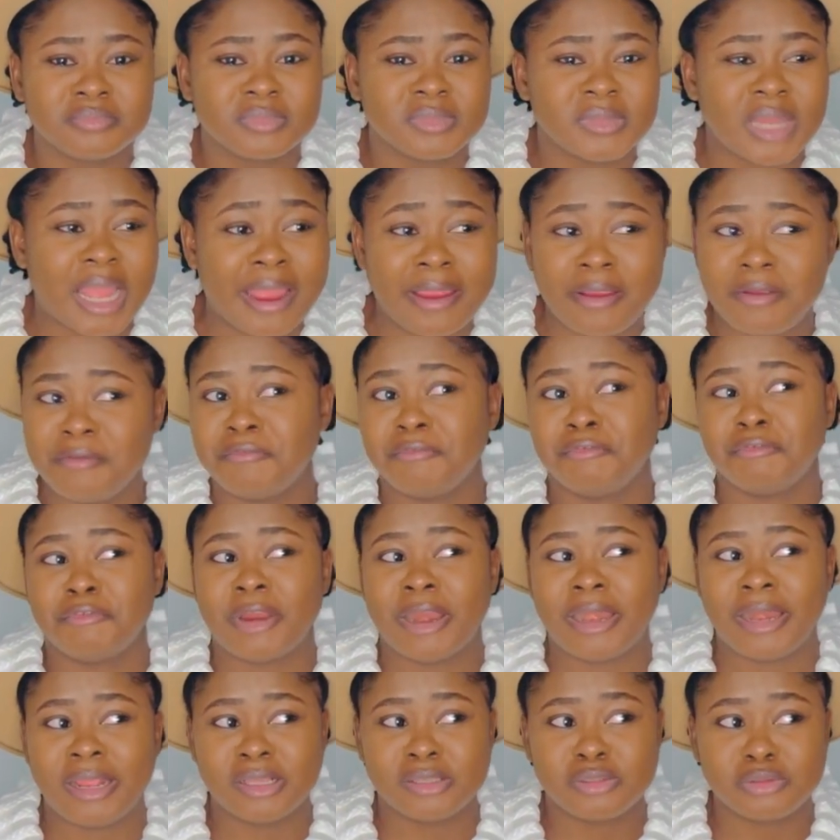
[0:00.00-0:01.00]
I even
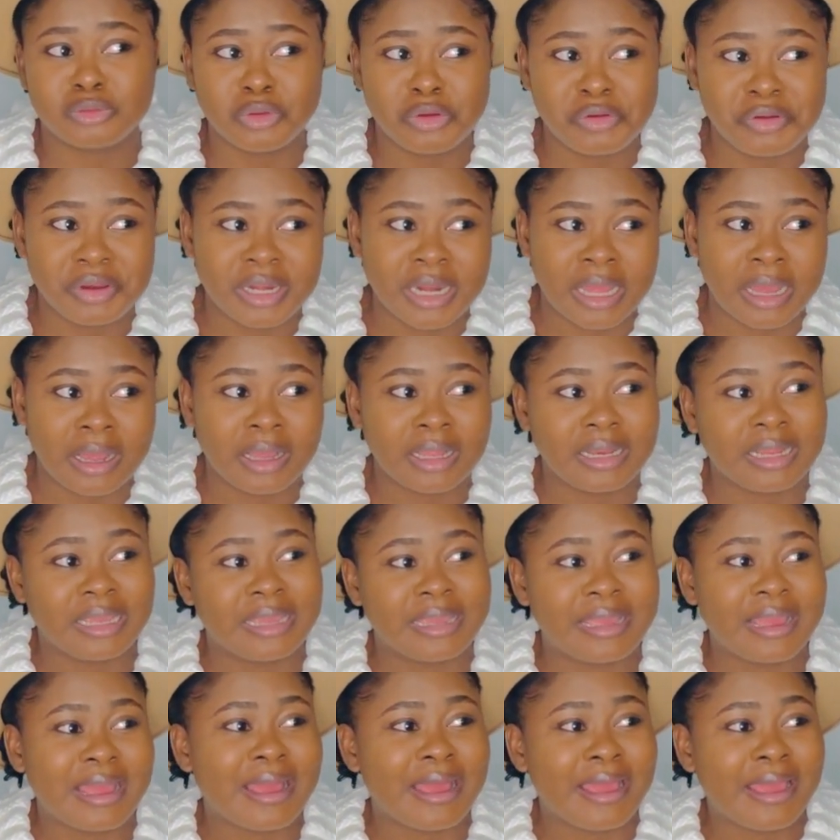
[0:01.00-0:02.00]
read the story that the
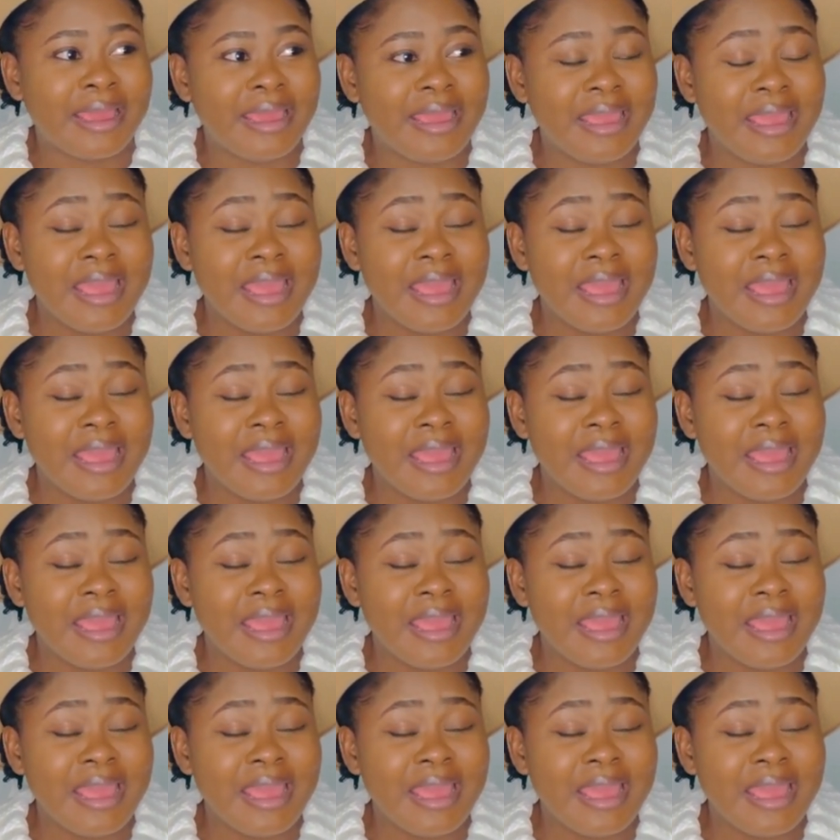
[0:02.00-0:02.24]
guy,